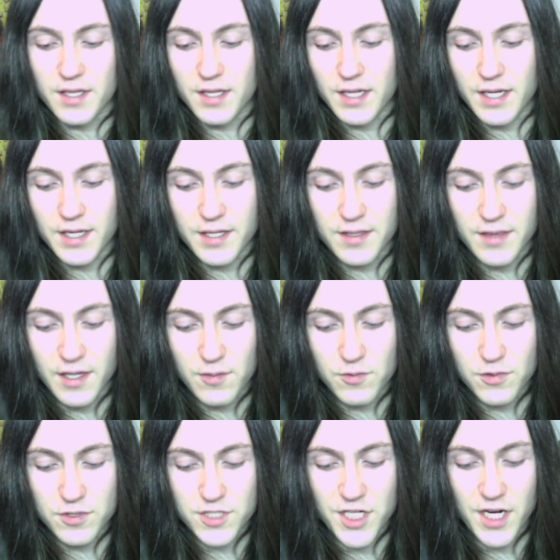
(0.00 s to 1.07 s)
like that
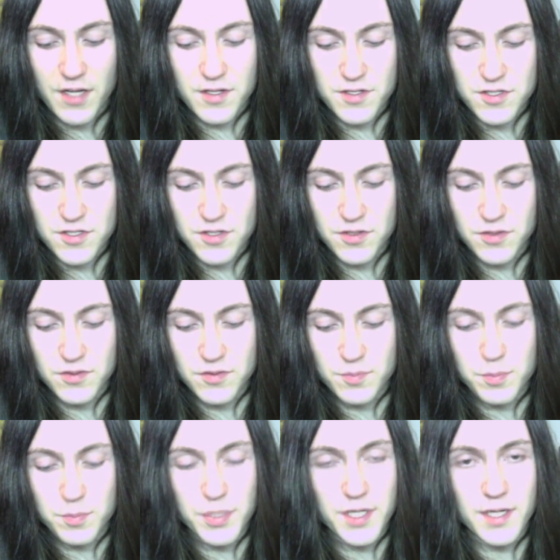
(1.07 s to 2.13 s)
will challenge you,
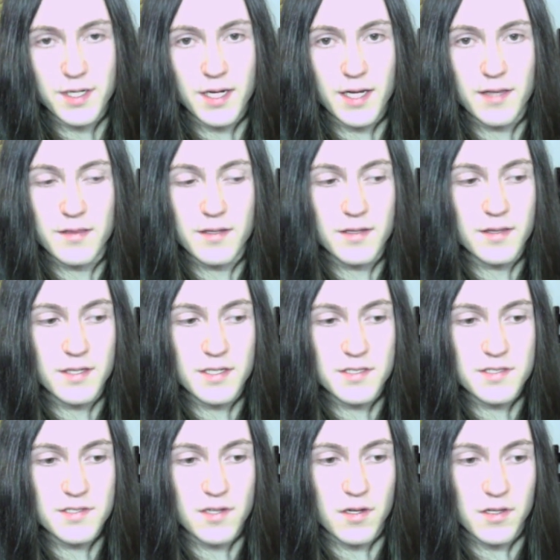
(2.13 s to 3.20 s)
but I think that it's
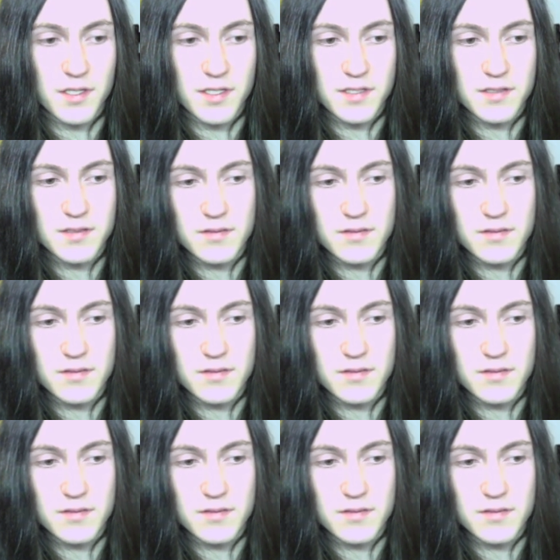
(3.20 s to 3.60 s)
solid.